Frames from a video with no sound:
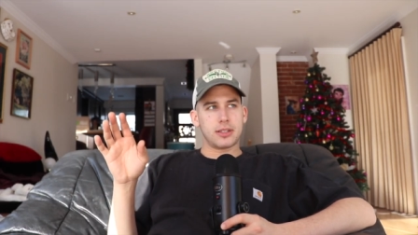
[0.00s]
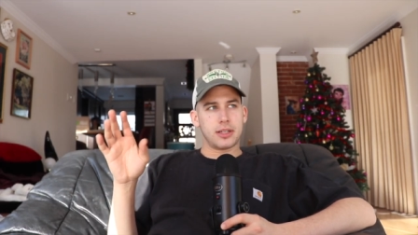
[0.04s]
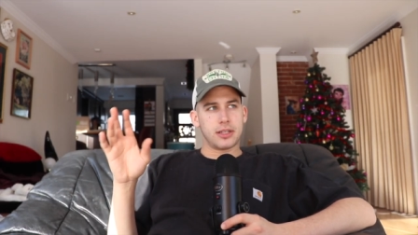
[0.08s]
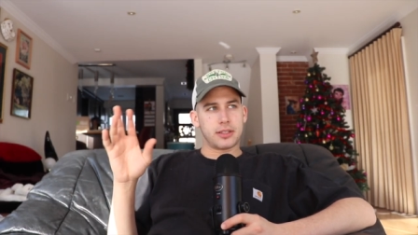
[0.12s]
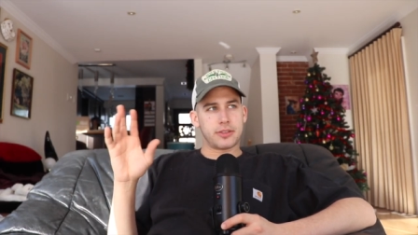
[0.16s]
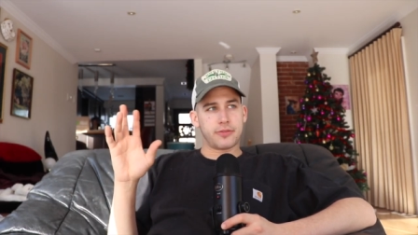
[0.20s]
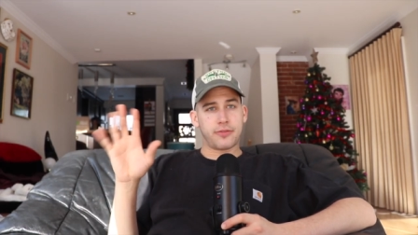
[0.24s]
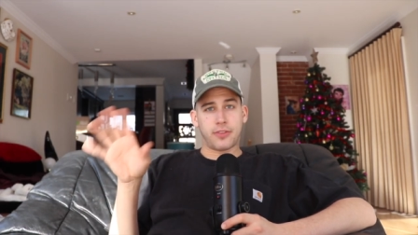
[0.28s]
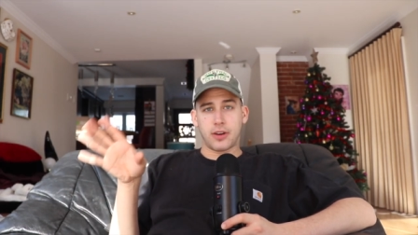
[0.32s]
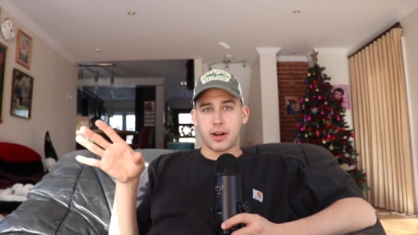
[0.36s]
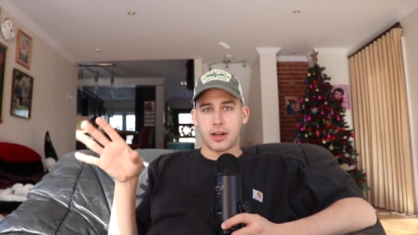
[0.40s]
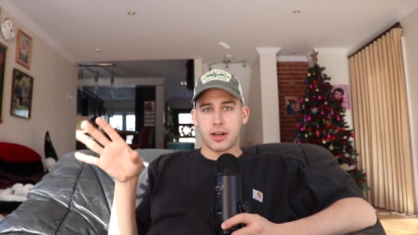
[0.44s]

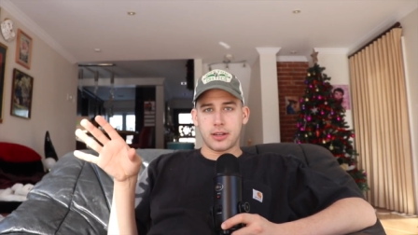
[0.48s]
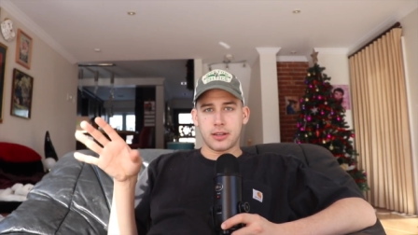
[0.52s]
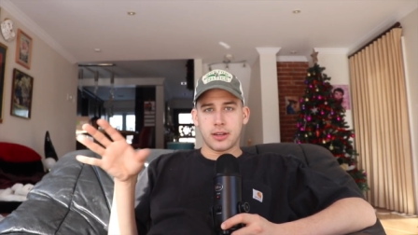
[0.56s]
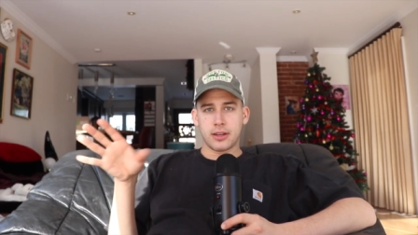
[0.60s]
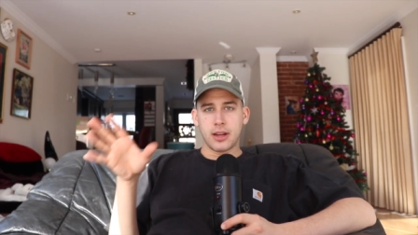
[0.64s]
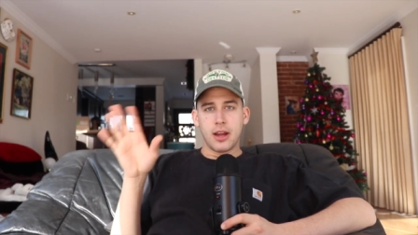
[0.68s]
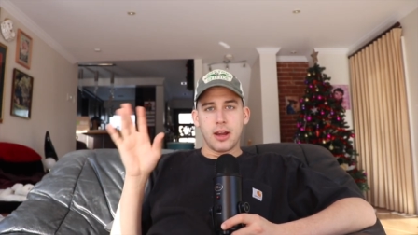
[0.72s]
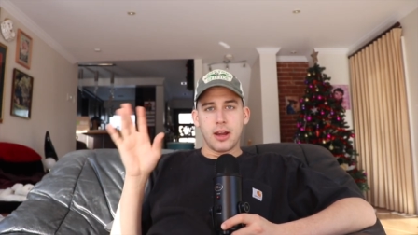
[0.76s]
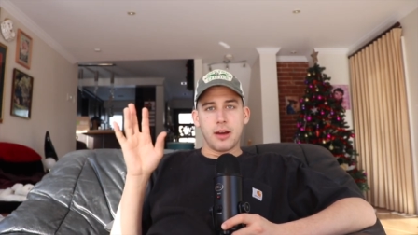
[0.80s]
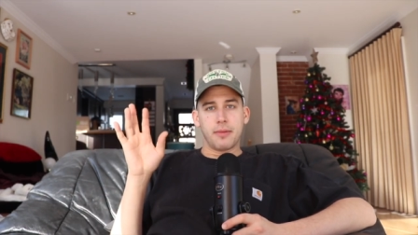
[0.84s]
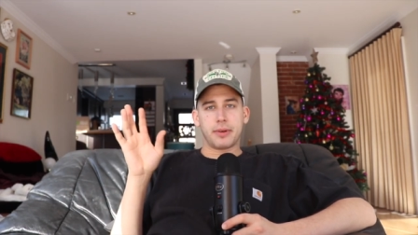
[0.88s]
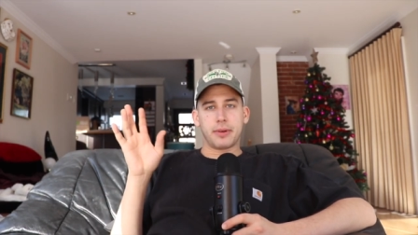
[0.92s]
It's fun,
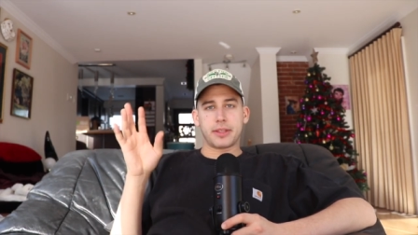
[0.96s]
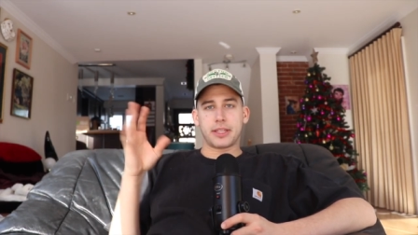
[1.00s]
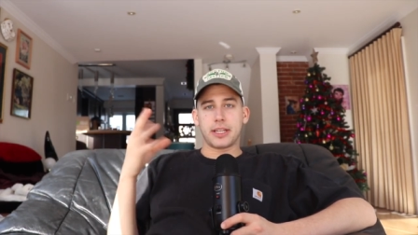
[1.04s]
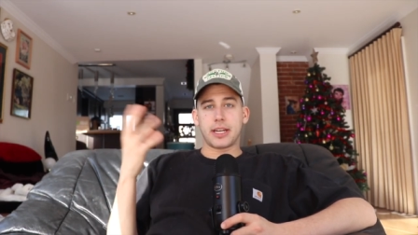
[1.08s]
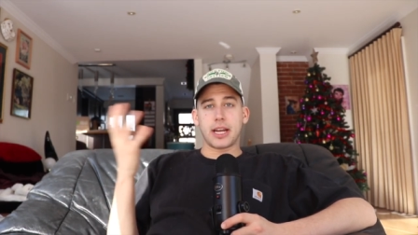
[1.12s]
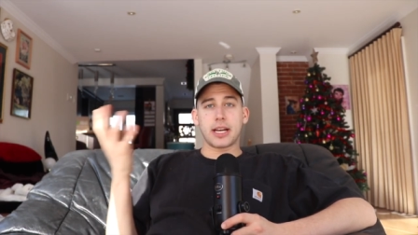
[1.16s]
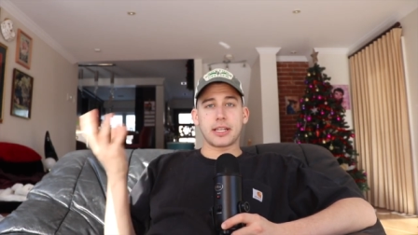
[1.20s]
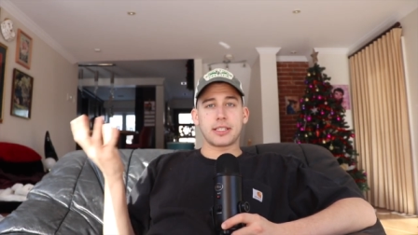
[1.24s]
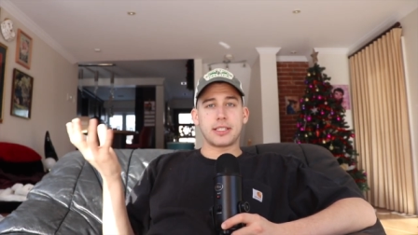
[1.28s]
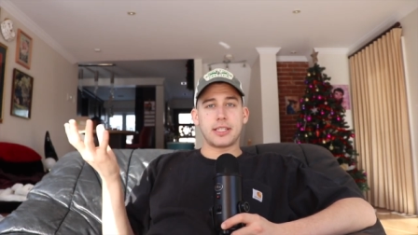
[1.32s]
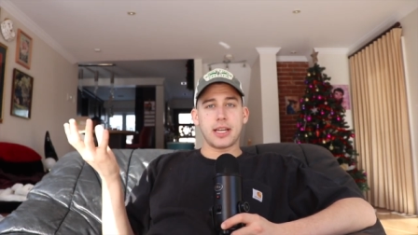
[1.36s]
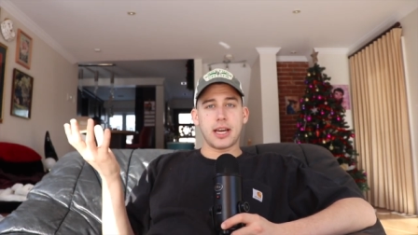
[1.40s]
but the
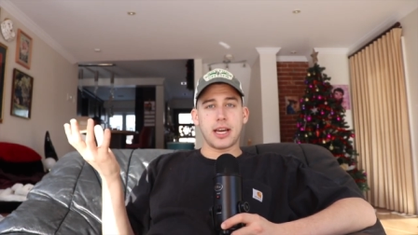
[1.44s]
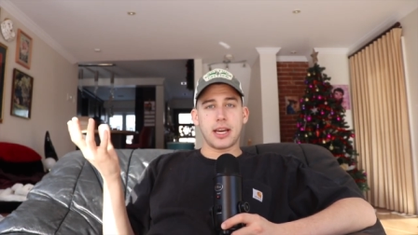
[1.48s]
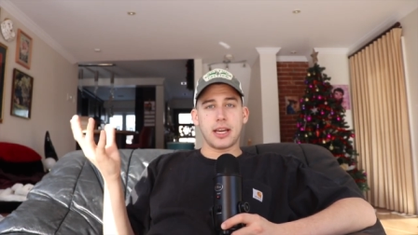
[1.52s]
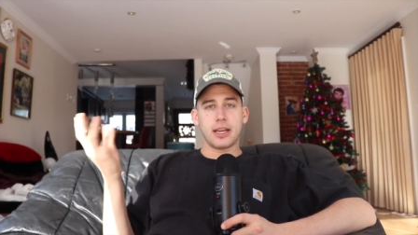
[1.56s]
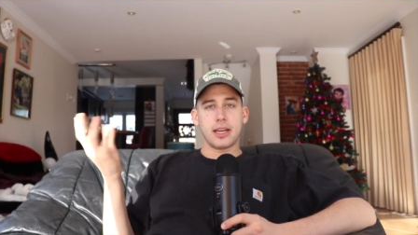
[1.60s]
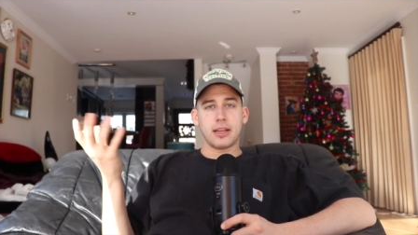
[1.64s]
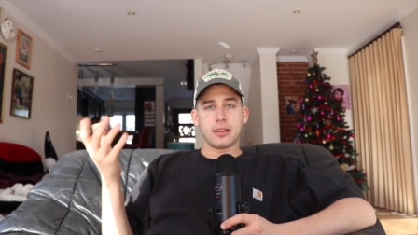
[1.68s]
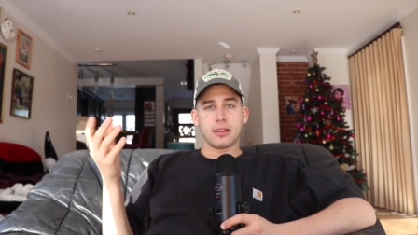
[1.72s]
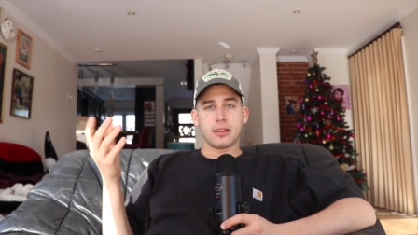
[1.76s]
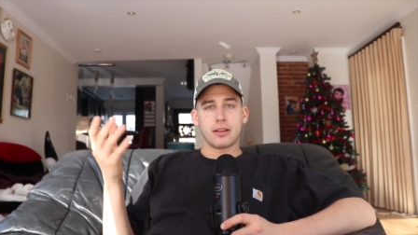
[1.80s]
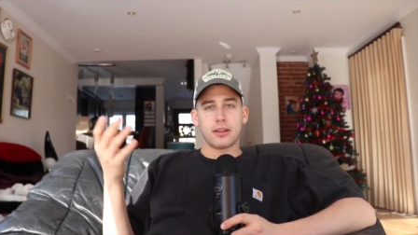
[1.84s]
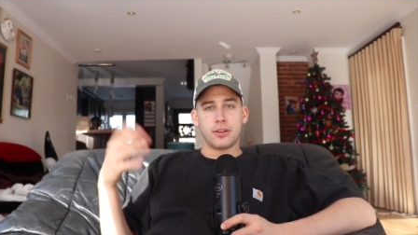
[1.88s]
next
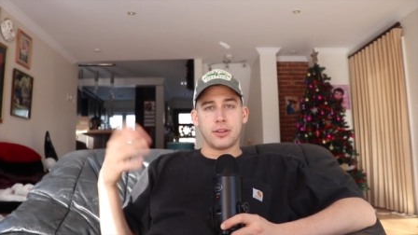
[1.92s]
day,